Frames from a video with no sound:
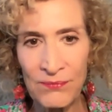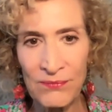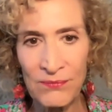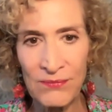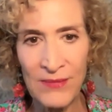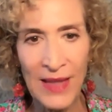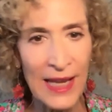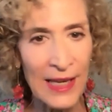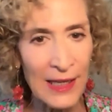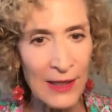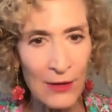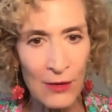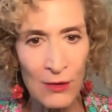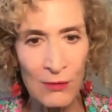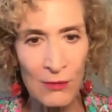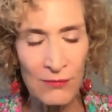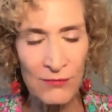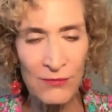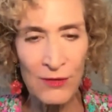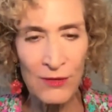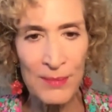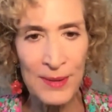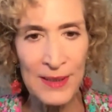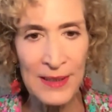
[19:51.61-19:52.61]
thank you
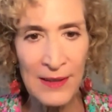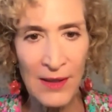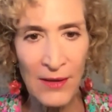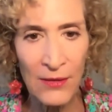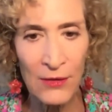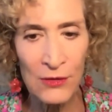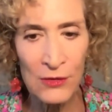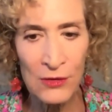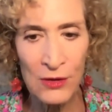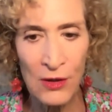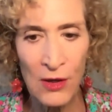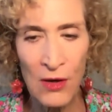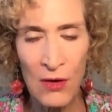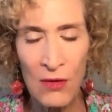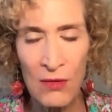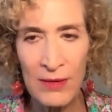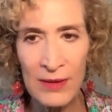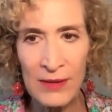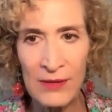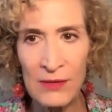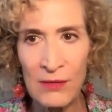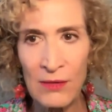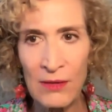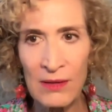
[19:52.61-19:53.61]
for being on the show.
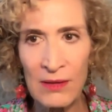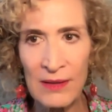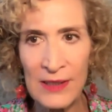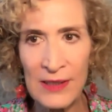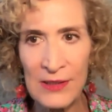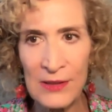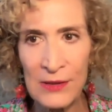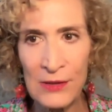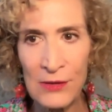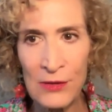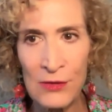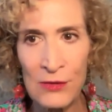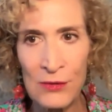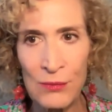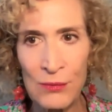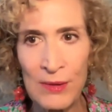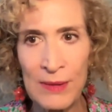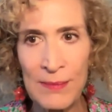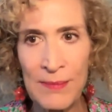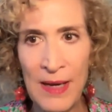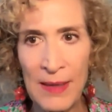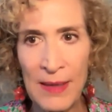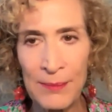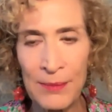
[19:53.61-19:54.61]
And to our listeners,
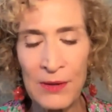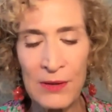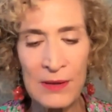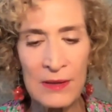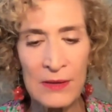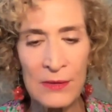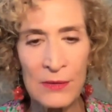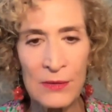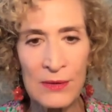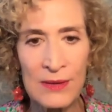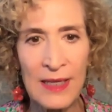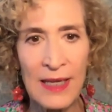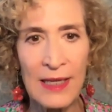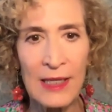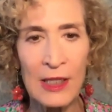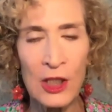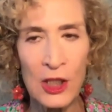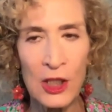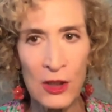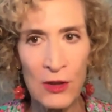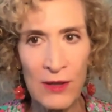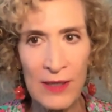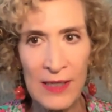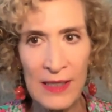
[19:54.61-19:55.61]
remember to stay
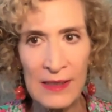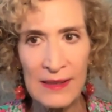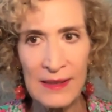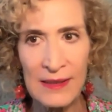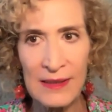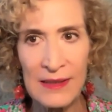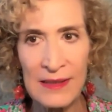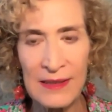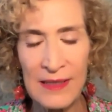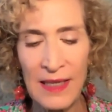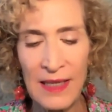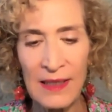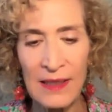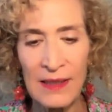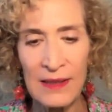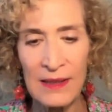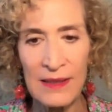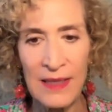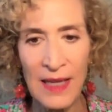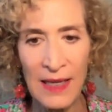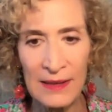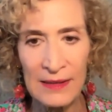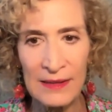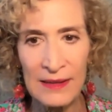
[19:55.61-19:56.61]
curious and stay
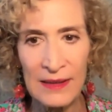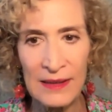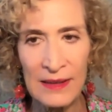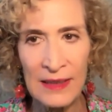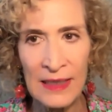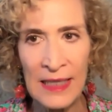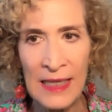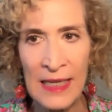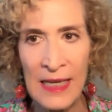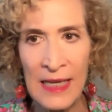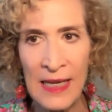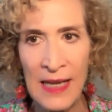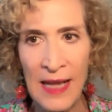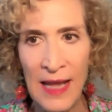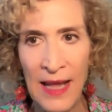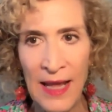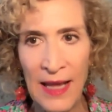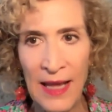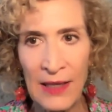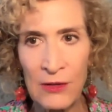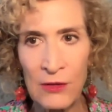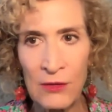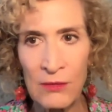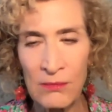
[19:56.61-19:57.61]
connected
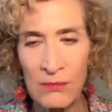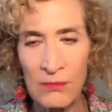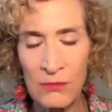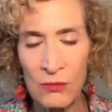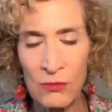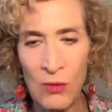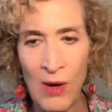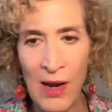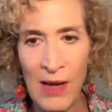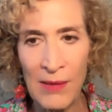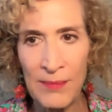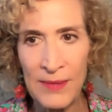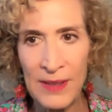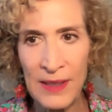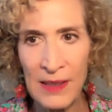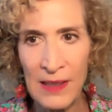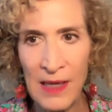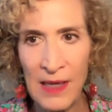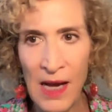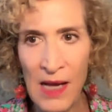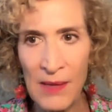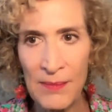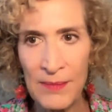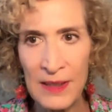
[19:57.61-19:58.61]
and drop me a
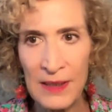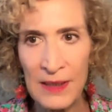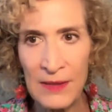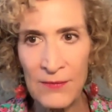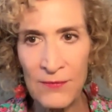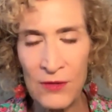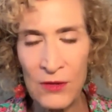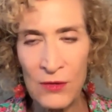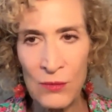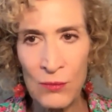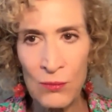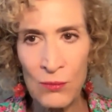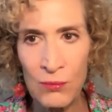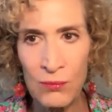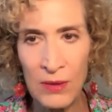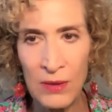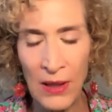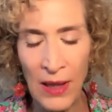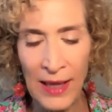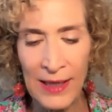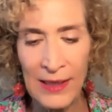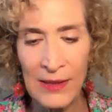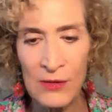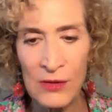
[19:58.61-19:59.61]
comment if you
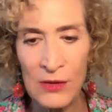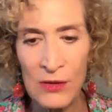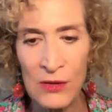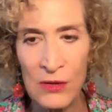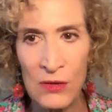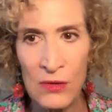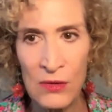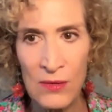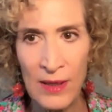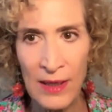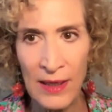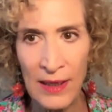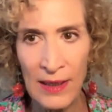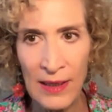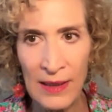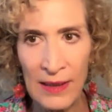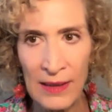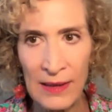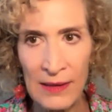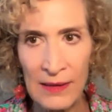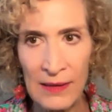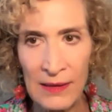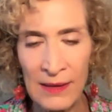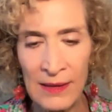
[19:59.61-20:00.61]
like to.
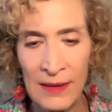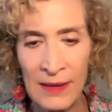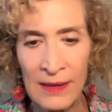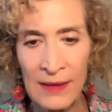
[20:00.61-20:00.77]
And